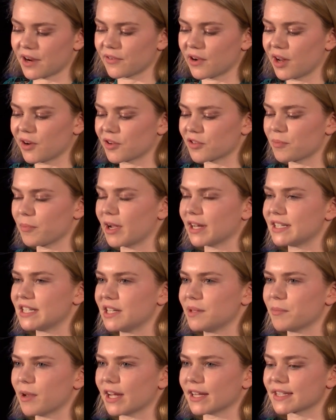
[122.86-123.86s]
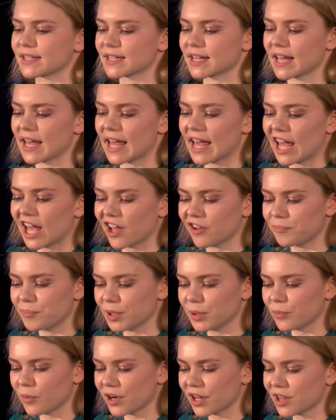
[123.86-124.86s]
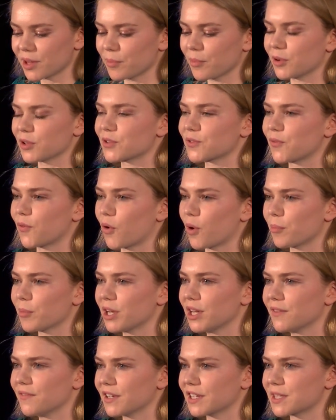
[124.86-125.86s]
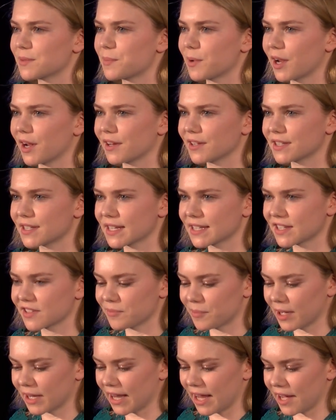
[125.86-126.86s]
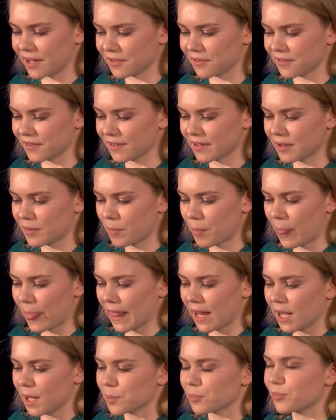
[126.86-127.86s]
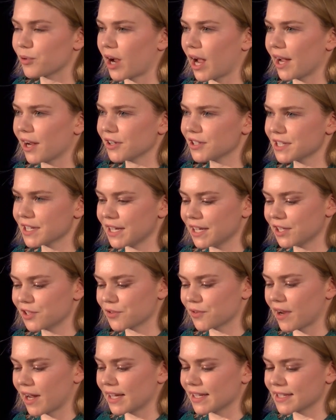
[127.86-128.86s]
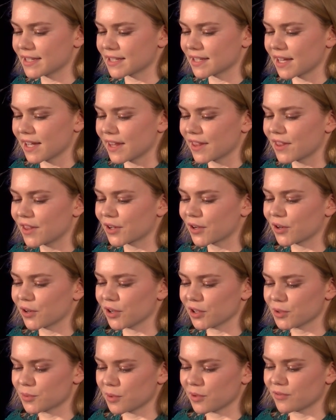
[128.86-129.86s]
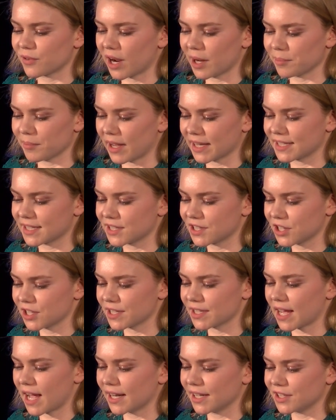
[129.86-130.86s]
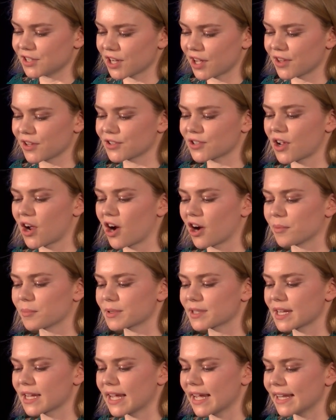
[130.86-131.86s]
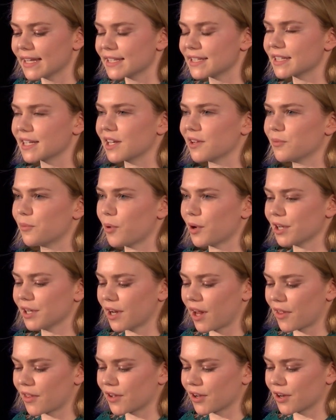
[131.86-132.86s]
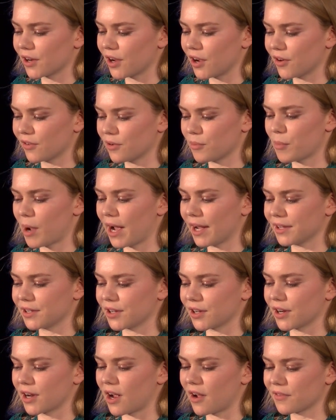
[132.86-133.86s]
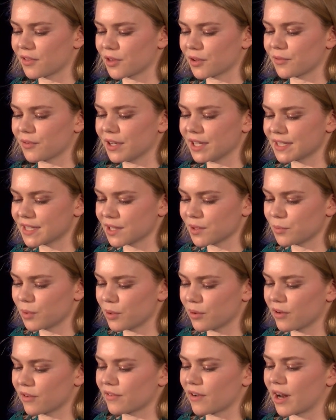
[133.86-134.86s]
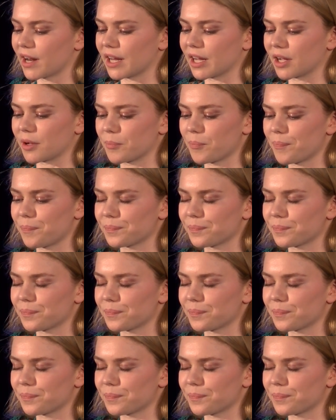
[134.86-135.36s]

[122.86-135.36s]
I ran with my teammates have been one of the most formative experiences of my life. Prior to each race, the girls would write messages on each other's arms to give one another a reminder of the reason we were running.